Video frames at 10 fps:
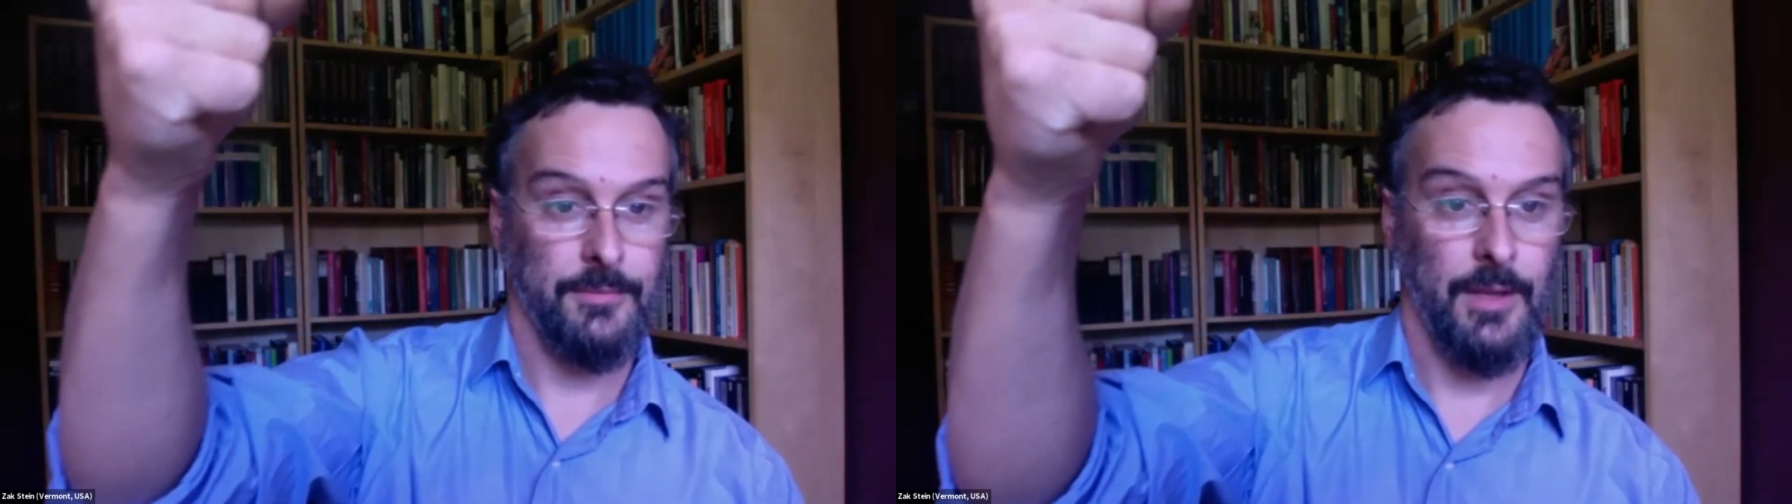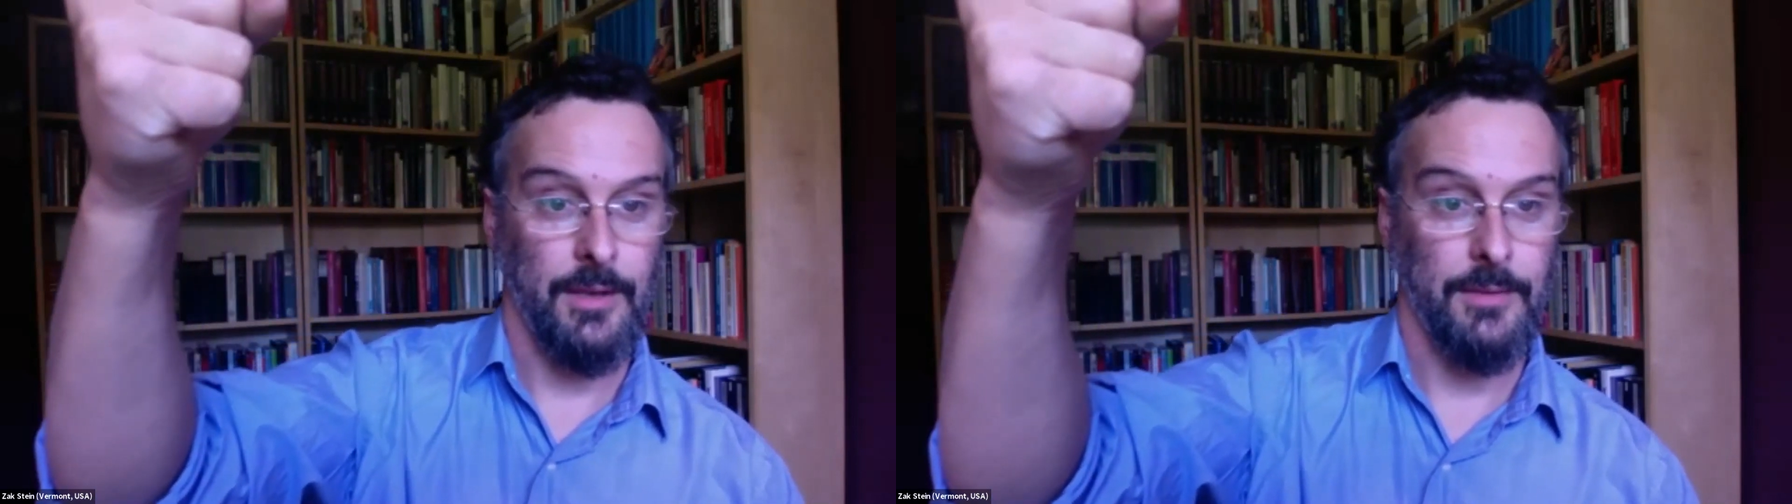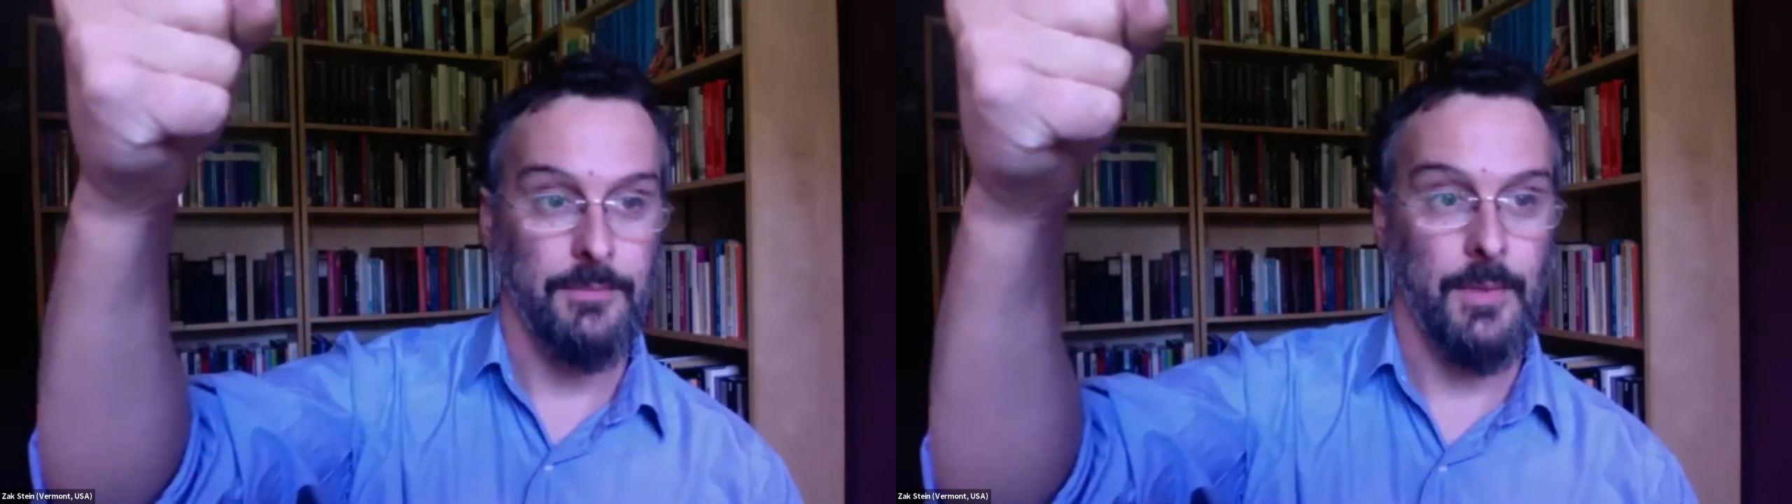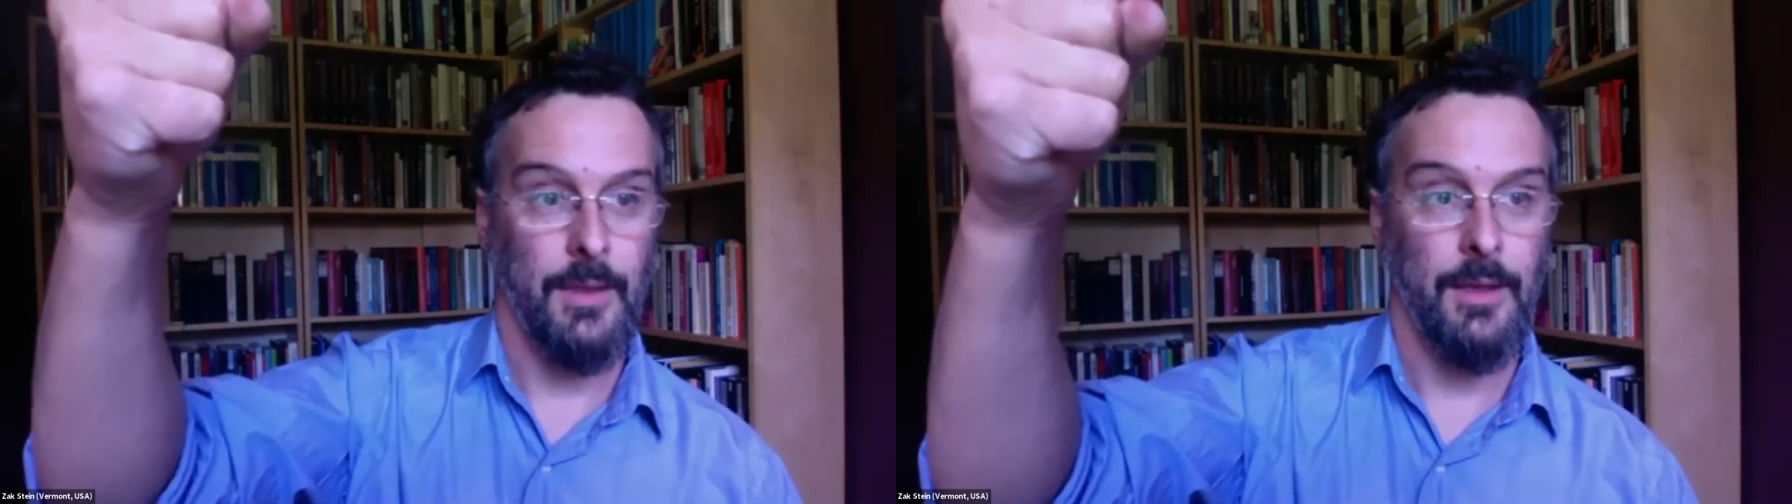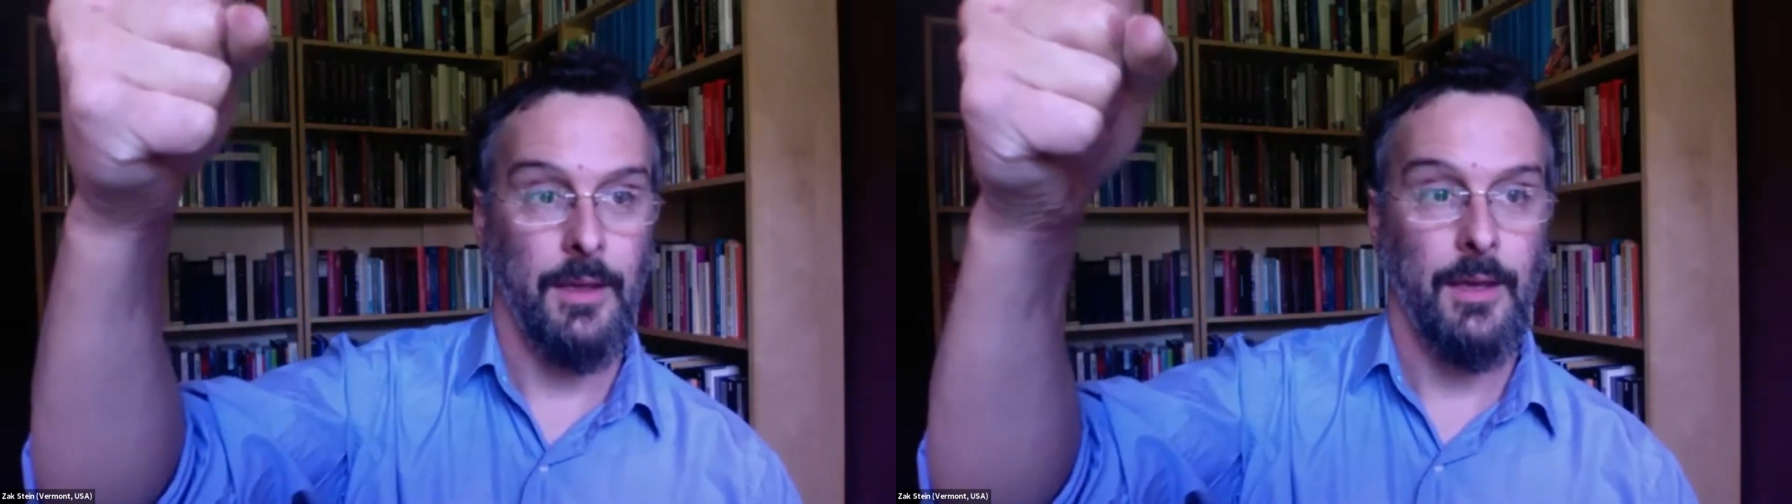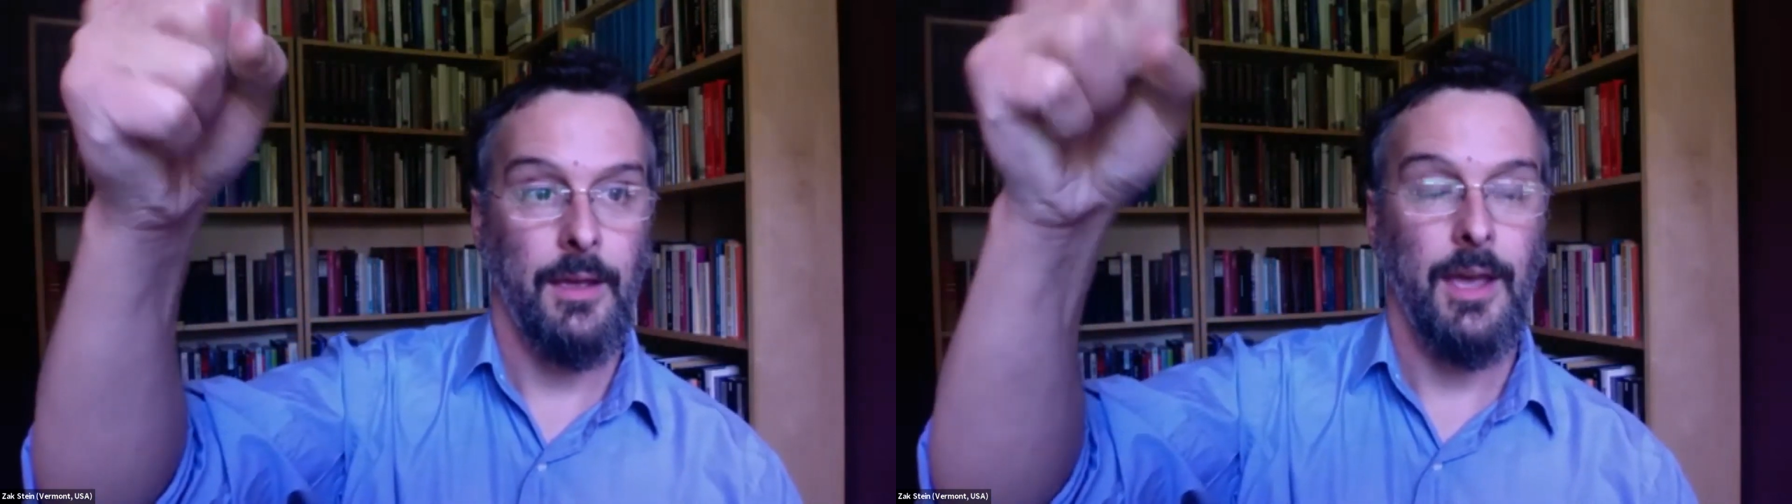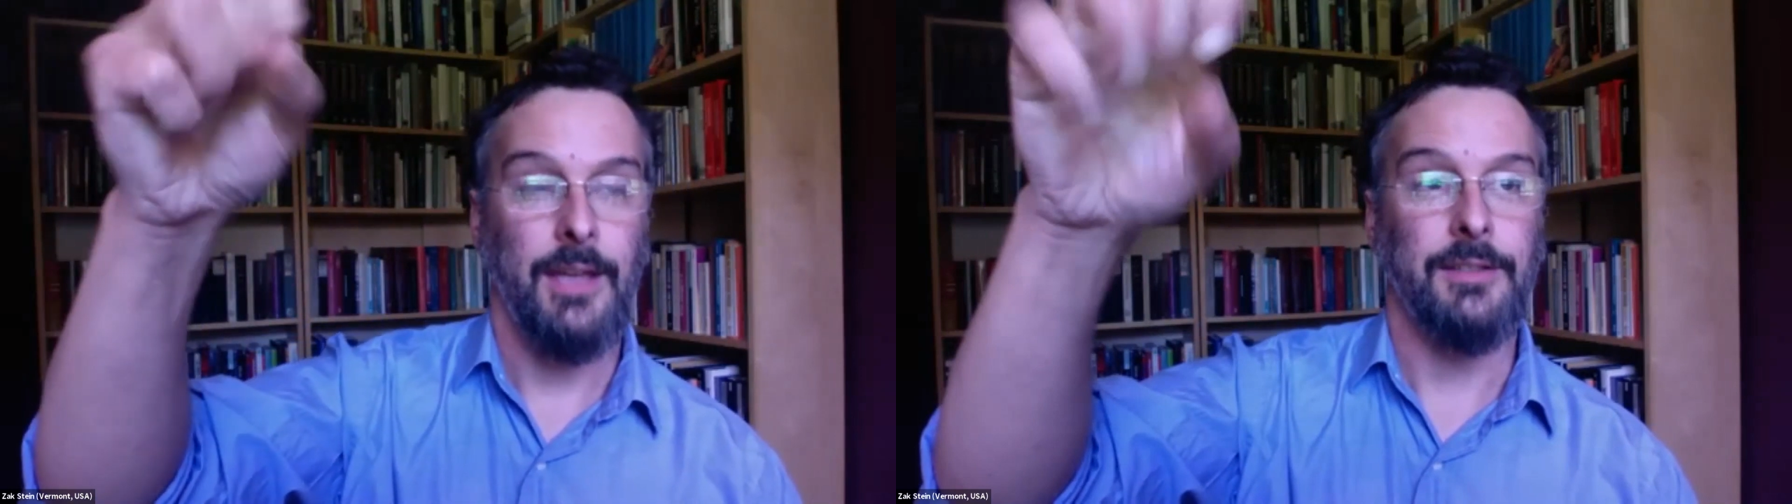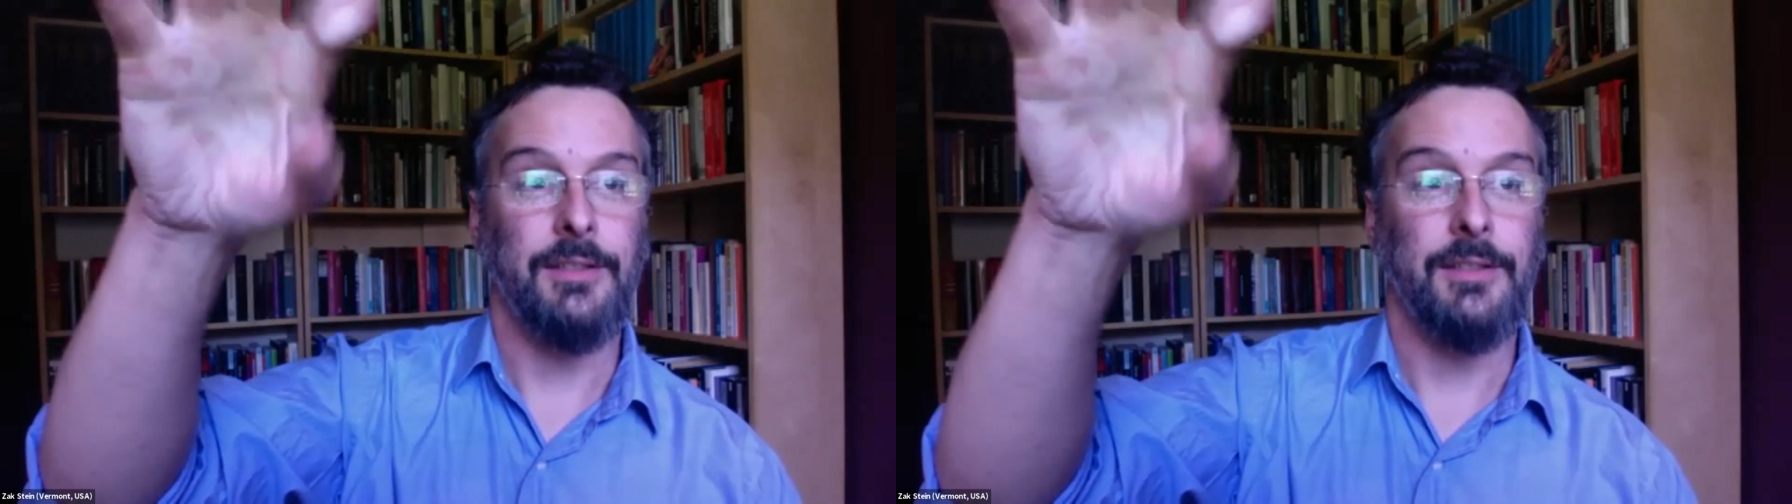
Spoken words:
And it's